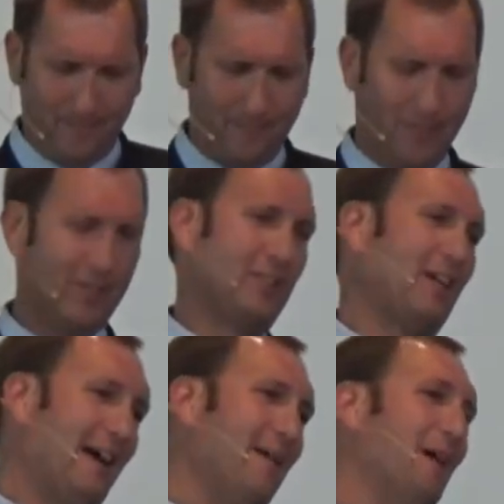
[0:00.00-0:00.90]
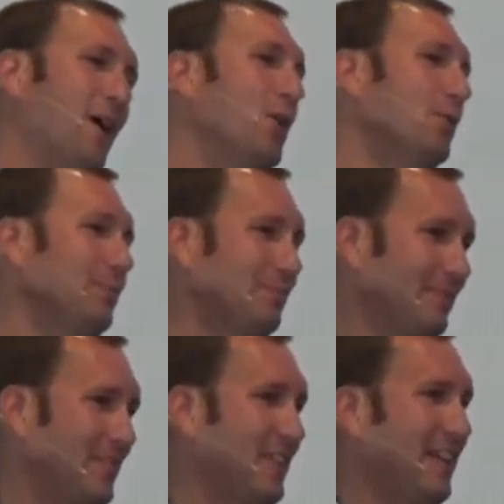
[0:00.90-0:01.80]
Personally, I had my own
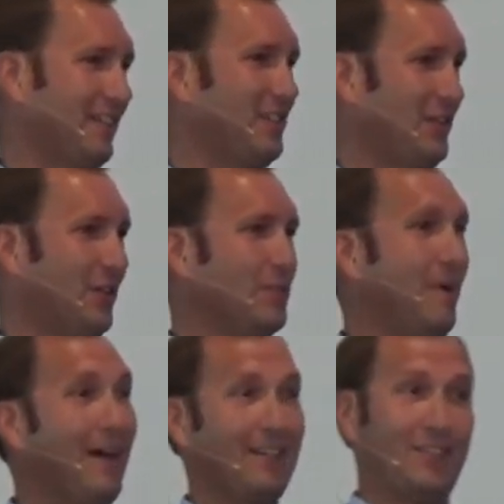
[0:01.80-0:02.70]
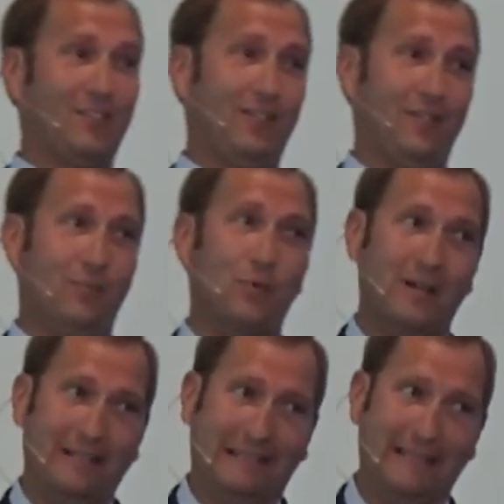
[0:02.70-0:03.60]
set of concerns. My concern
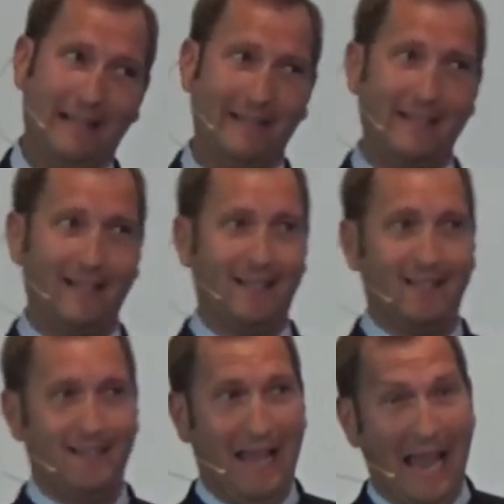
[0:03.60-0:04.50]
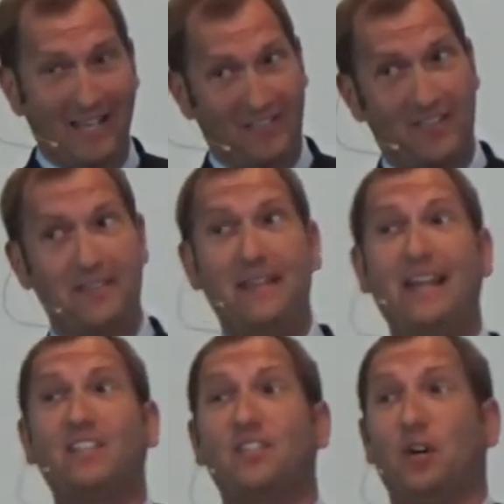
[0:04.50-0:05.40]
was that as the
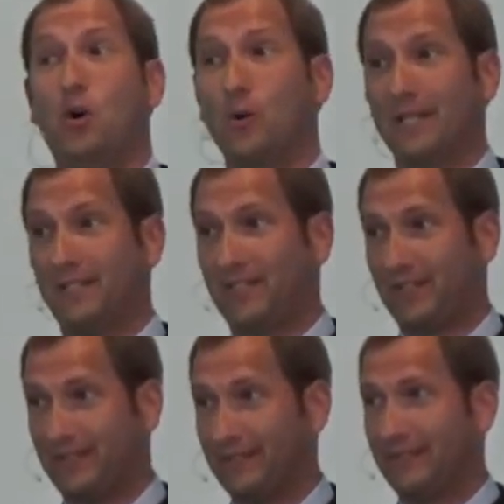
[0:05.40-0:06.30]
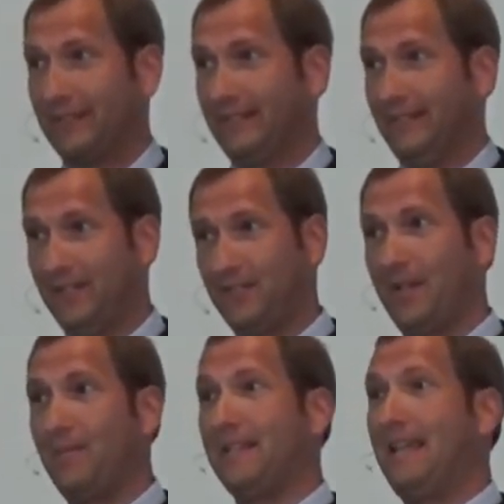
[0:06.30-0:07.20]
next oldest, if
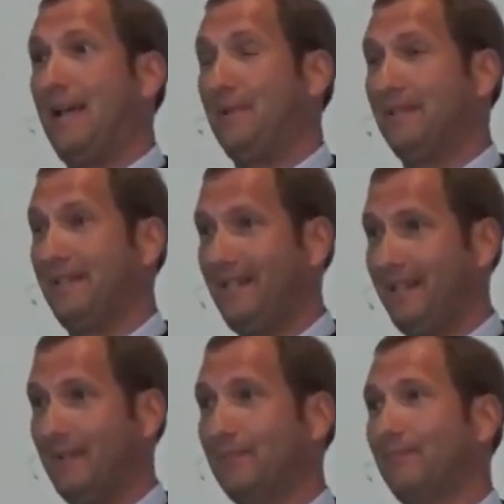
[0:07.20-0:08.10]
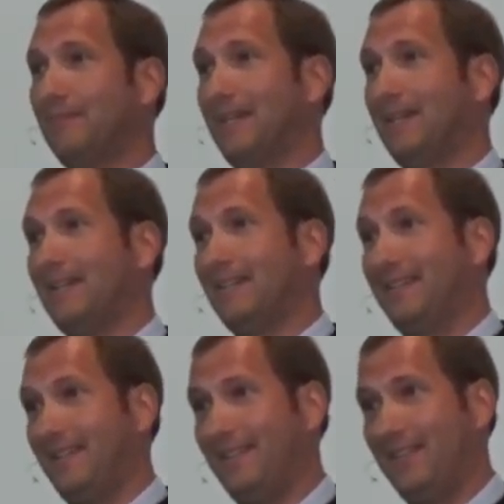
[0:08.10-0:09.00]
something happened to him,
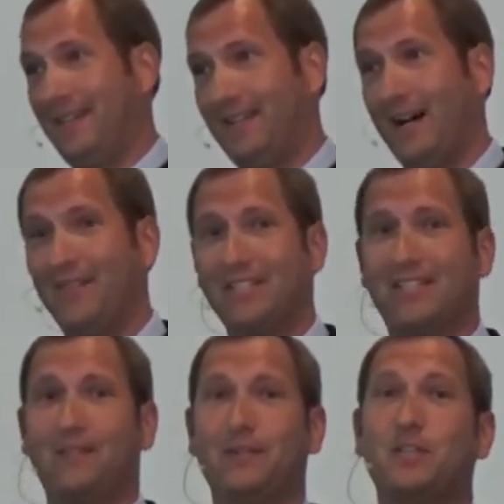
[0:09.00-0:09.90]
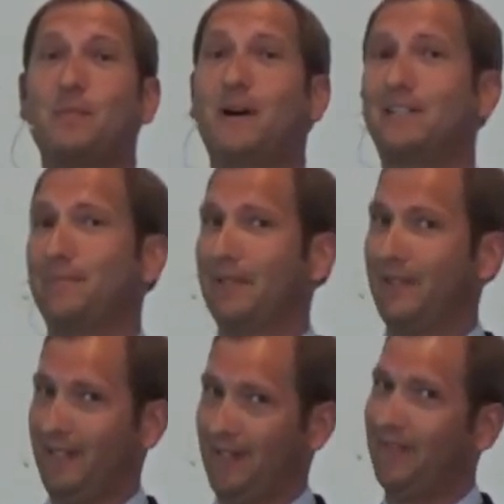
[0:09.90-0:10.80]
then obviously the
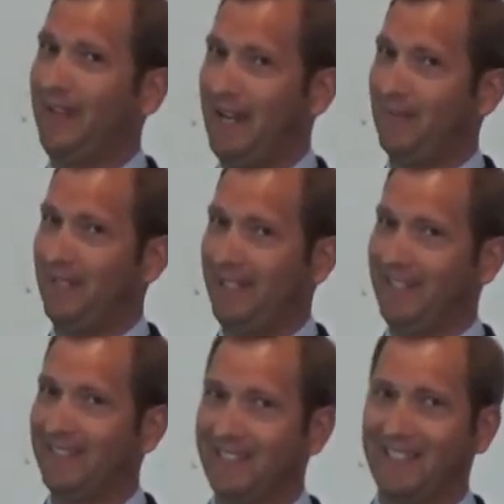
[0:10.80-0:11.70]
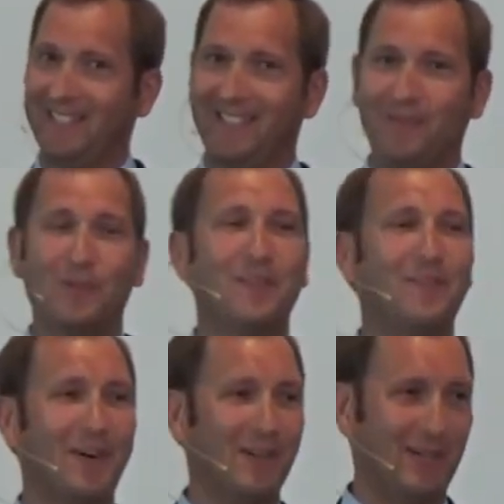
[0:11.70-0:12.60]
responsibility of the family would
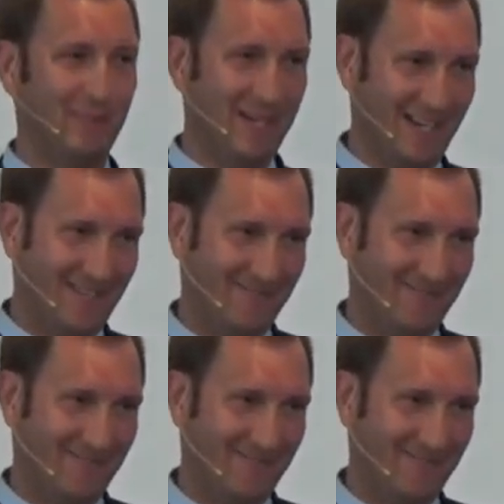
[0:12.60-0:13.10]
fall on me.